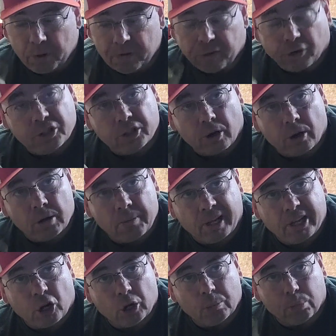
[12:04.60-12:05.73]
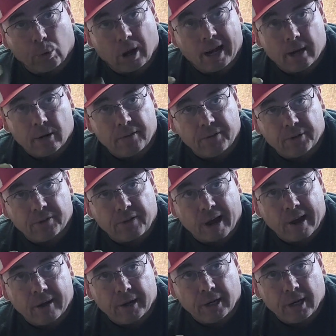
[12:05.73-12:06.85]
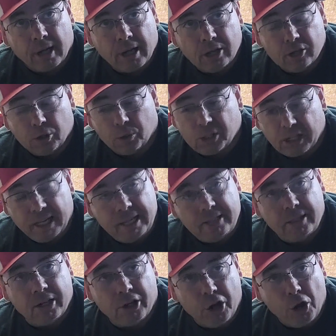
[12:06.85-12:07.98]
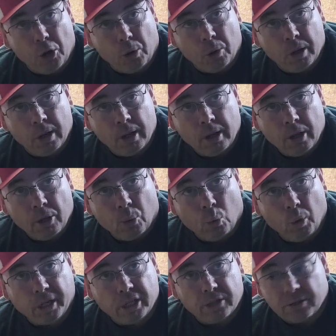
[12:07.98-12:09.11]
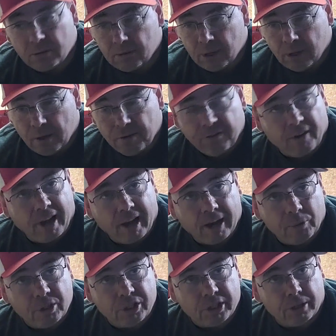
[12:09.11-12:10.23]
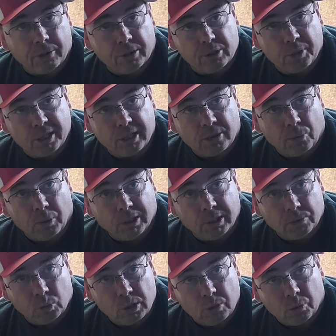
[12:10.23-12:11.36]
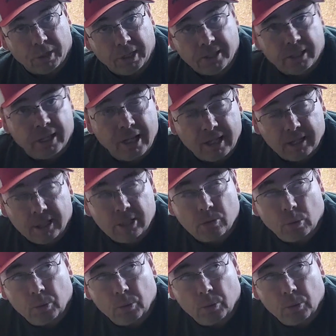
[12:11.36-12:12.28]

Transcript: when you first start them, they turn brown if they're firing. So it's easy to know which cylinder is missing and which one isn't. This